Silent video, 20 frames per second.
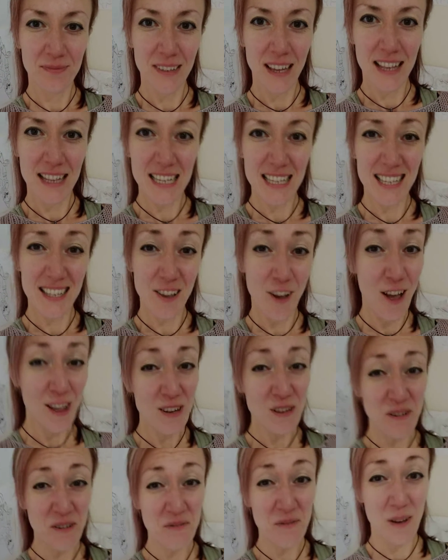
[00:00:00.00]
And this is
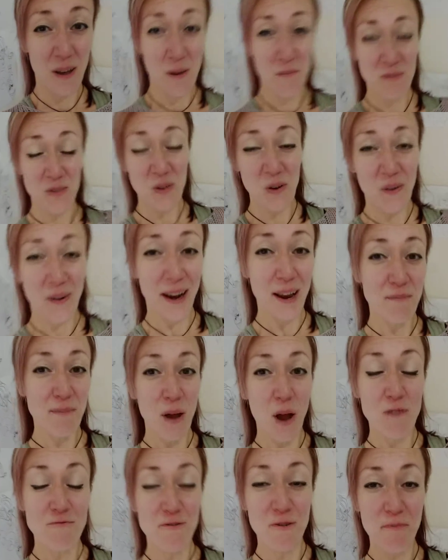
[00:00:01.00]
kind of, I'm sorry,
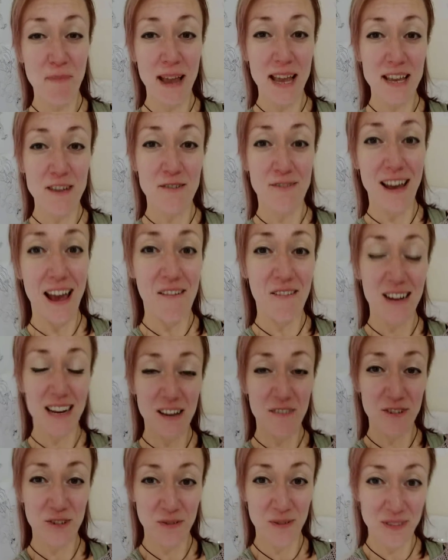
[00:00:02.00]
but a repeat of how I
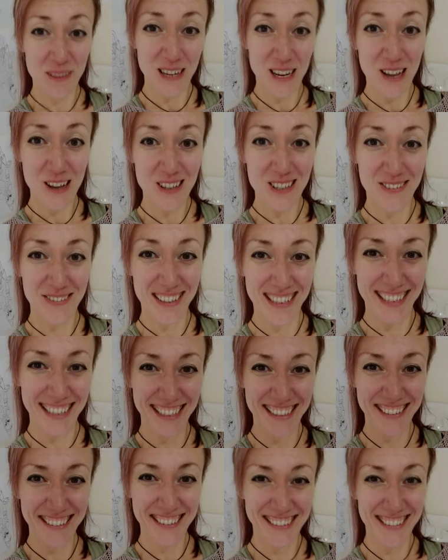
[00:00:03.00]
left you on the last
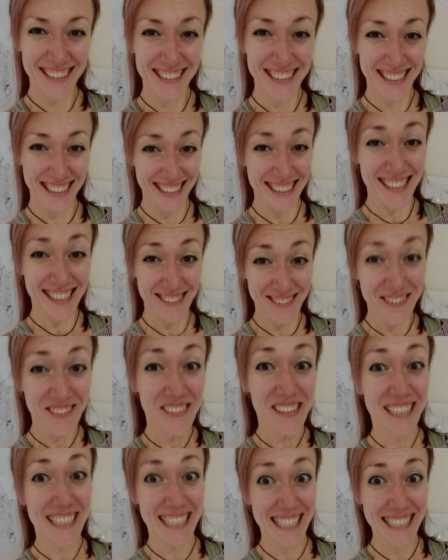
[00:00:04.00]
video, because it's
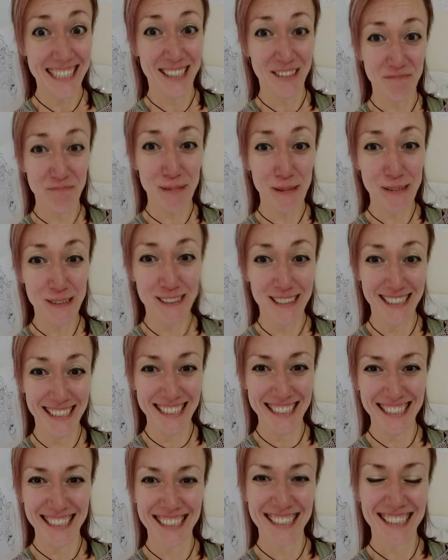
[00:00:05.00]
really
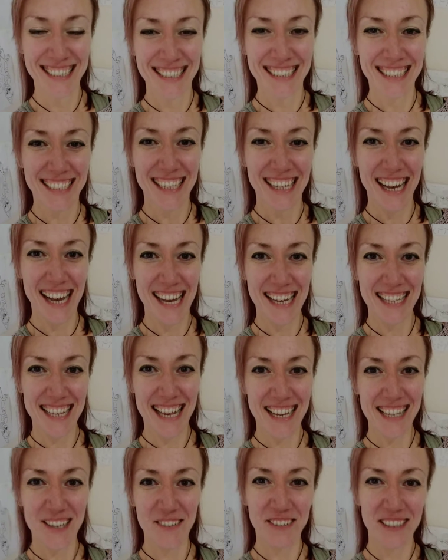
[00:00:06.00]
important. Here's
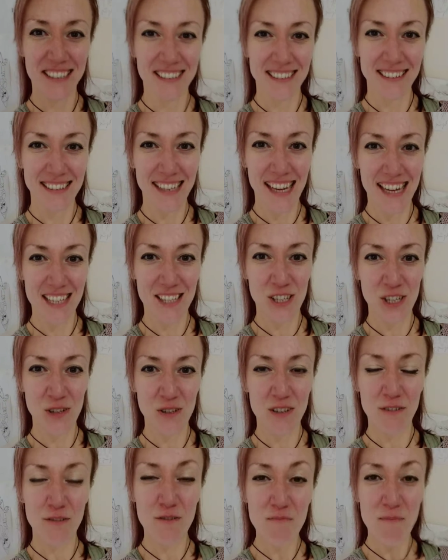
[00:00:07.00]
our liver. Here's two
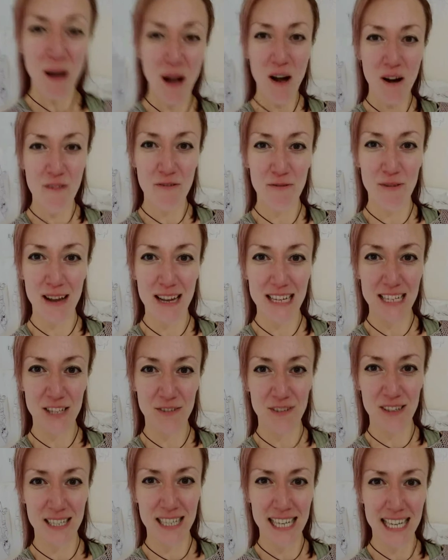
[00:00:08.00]
different pathways
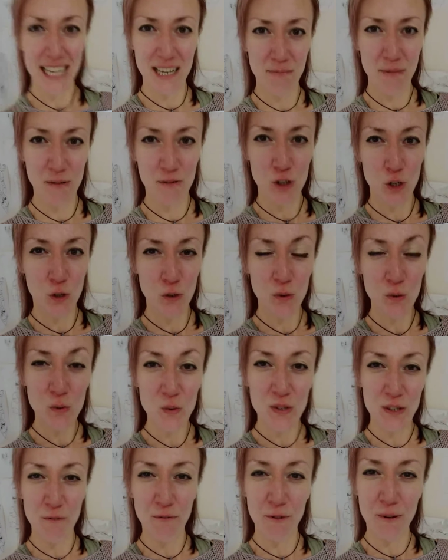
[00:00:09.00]
for dealing with two
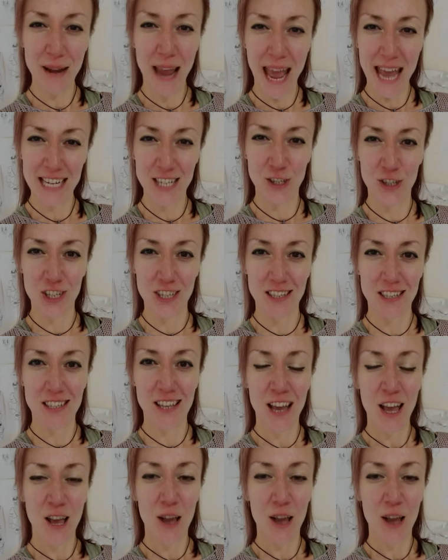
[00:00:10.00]
different energies.